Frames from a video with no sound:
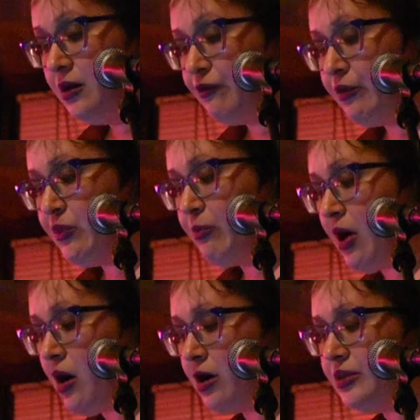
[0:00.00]
from the
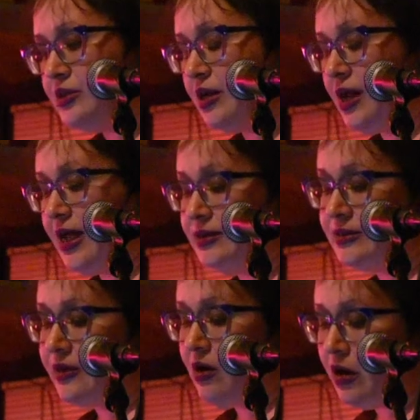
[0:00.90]
bars on
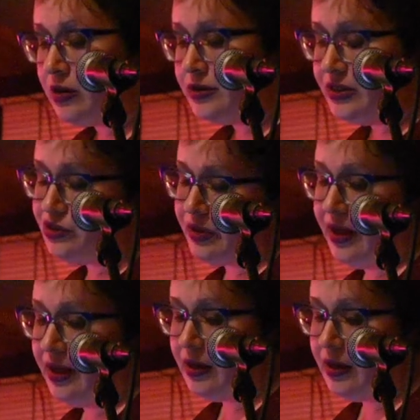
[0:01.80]
nights I hardly drink,